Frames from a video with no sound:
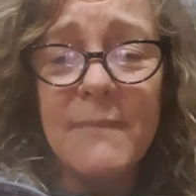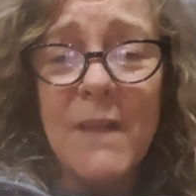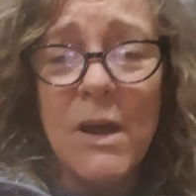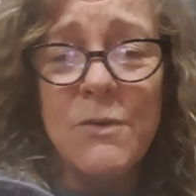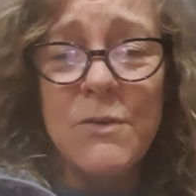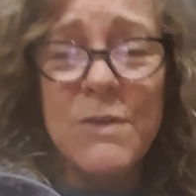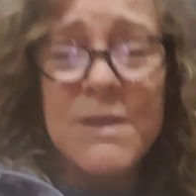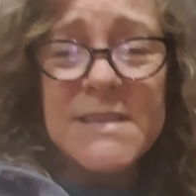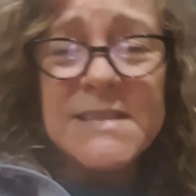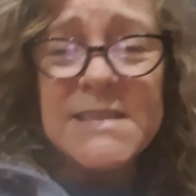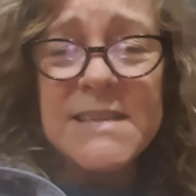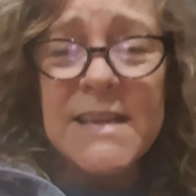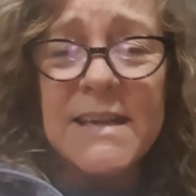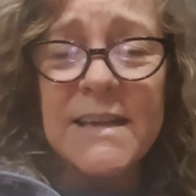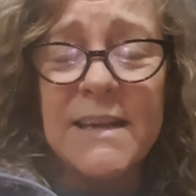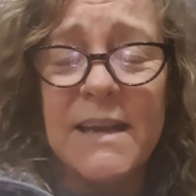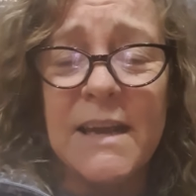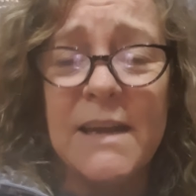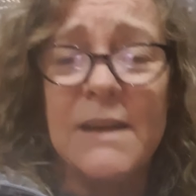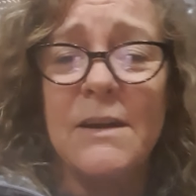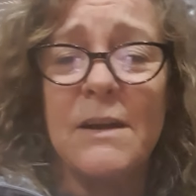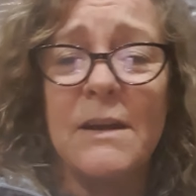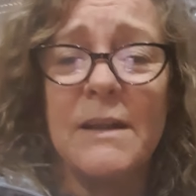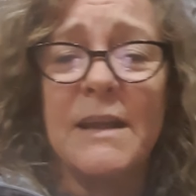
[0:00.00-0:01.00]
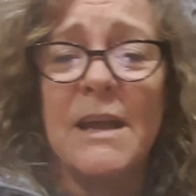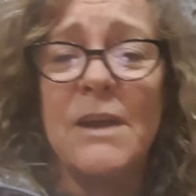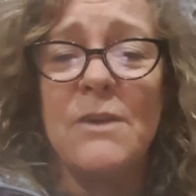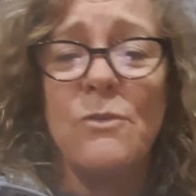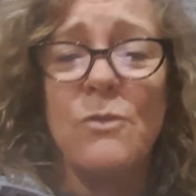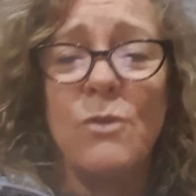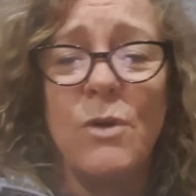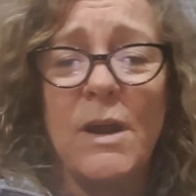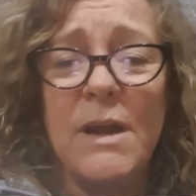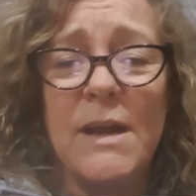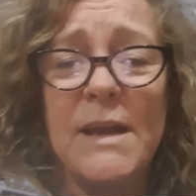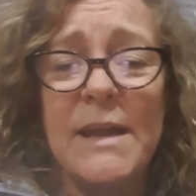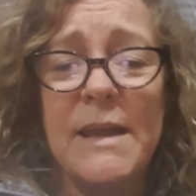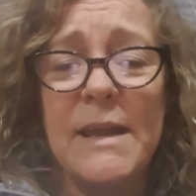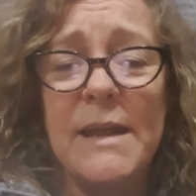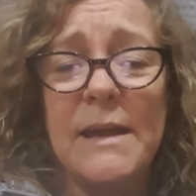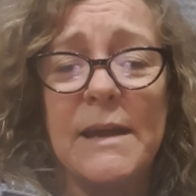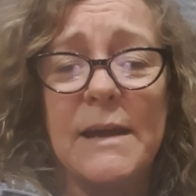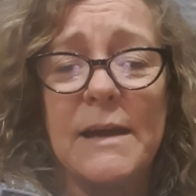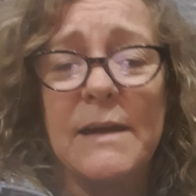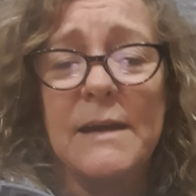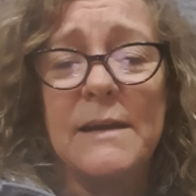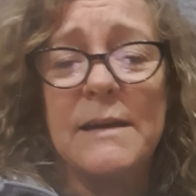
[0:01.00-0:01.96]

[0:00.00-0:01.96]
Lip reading: Riesling can really